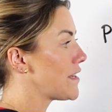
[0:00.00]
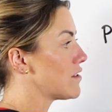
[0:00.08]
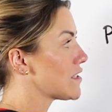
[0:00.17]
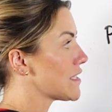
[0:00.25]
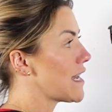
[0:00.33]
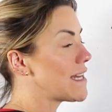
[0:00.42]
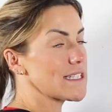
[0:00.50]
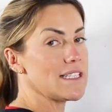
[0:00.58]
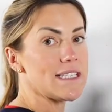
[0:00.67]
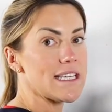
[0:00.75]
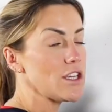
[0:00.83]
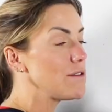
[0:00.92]
the
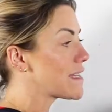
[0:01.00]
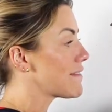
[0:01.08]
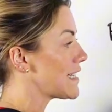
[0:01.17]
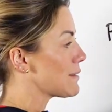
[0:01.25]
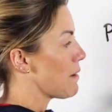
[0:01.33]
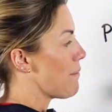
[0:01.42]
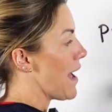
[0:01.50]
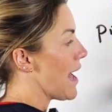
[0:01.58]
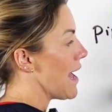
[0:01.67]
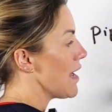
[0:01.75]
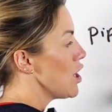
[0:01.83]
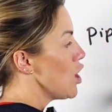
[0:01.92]
uncertainty using this
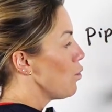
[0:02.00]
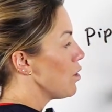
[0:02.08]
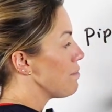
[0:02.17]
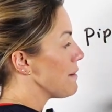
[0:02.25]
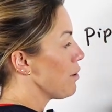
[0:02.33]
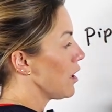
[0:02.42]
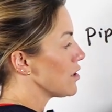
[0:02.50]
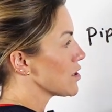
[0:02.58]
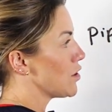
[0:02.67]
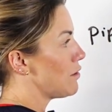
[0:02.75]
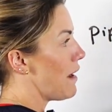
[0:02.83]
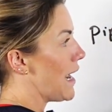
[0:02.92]
pipette would be plus
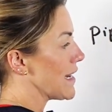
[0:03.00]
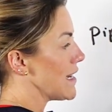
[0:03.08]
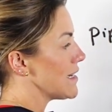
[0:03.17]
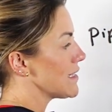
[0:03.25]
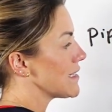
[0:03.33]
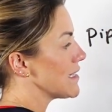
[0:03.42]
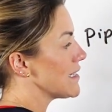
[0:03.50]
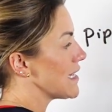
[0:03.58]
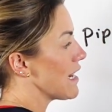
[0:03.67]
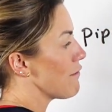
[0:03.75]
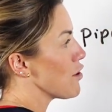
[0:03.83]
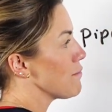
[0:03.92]
or minus
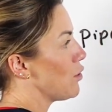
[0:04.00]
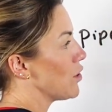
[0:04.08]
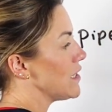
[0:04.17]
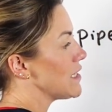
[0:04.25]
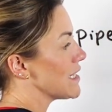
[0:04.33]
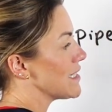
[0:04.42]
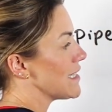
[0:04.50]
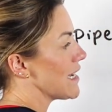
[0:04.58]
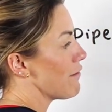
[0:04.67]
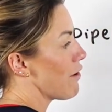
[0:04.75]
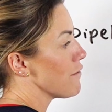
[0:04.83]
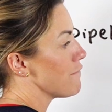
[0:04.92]

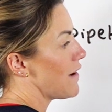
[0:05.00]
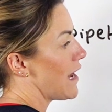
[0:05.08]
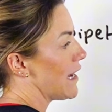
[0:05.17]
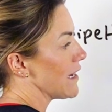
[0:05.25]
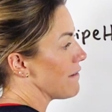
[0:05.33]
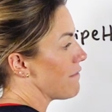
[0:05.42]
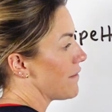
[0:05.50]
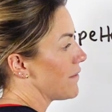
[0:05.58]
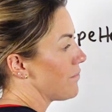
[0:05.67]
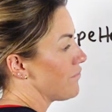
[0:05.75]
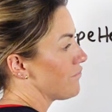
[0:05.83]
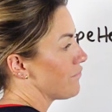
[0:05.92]
0.05
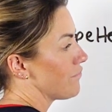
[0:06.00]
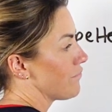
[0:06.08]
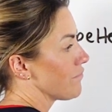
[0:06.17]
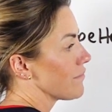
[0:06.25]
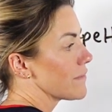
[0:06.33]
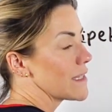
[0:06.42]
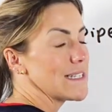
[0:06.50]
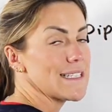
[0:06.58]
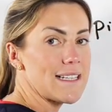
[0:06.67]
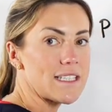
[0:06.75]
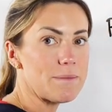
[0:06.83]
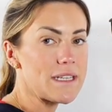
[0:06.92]

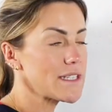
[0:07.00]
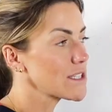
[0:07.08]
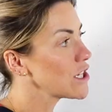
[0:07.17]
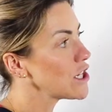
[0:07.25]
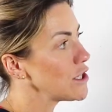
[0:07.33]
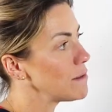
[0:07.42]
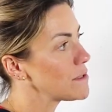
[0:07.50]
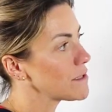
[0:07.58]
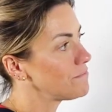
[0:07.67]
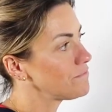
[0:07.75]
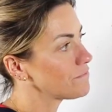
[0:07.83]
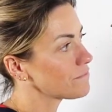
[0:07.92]
centimeters cubed.
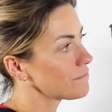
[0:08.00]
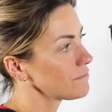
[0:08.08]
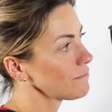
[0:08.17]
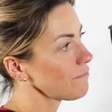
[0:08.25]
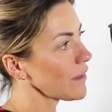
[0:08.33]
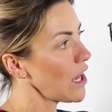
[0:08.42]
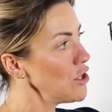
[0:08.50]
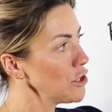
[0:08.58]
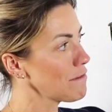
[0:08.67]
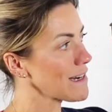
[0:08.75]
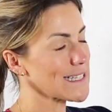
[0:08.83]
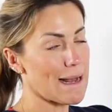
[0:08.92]

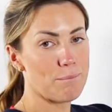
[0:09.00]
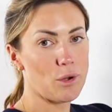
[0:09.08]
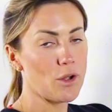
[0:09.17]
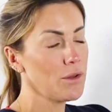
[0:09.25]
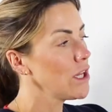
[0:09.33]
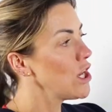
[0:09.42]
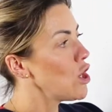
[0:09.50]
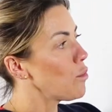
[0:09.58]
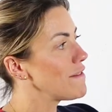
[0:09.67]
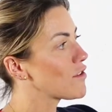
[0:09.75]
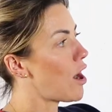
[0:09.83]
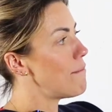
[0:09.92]
Another example,
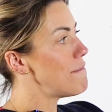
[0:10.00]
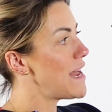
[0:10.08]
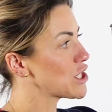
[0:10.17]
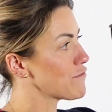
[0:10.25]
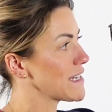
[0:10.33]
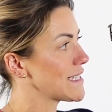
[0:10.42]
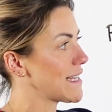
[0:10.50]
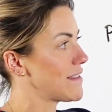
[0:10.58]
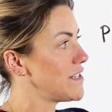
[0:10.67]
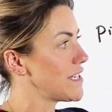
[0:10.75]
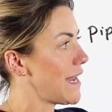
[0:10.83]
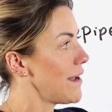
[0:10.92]
we've got a measuring
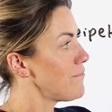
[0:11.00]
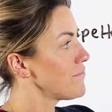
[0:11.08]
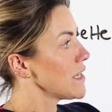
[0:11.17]
cylinder.